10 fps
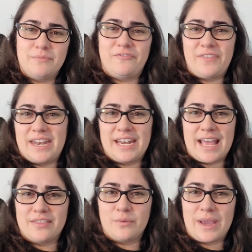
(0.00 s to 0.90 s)
fit it
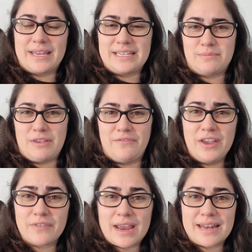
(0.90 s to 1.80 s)
in the way it needs to be
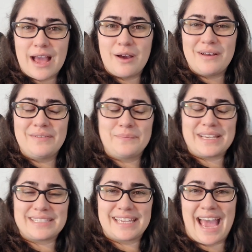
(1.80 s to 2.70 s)
fit right now,
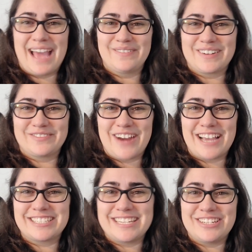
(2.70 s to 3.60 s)
because again, we're
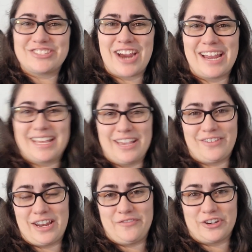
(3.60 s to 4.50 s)
rushing to try to get
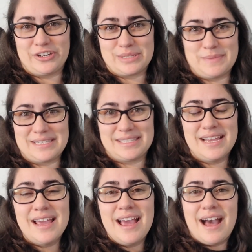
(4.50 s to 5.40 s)
ready for Christmas.
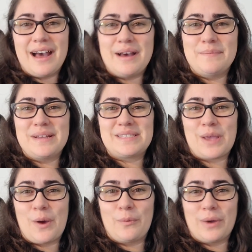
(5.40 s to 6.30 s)

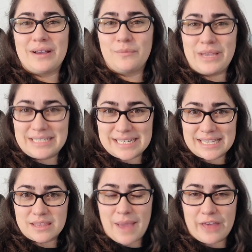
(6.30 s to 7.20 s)
So we
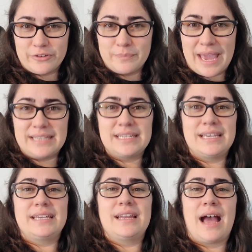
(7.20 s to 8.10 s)
get the bathroom
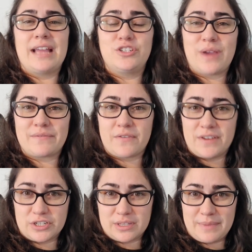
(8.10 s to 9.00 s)
painted. I do have to
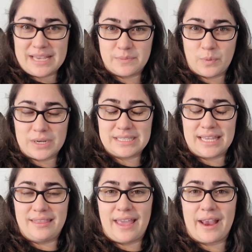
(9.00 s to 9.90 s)
finish the baseboards
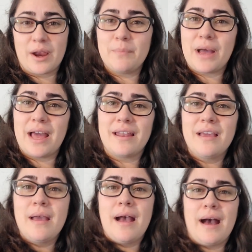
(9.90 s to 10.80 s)
in there, but
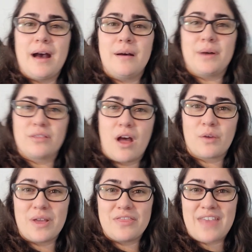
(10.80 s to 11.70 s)

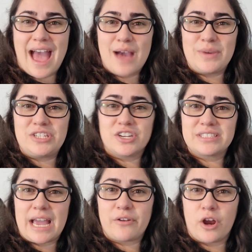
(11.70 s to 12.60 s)
along with that, we
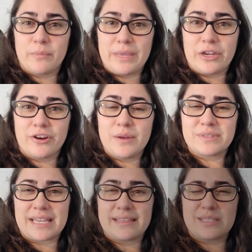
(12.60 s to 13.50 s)
took down our mirror. It
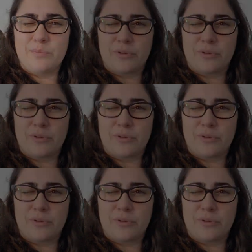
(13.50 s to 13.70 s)
was like this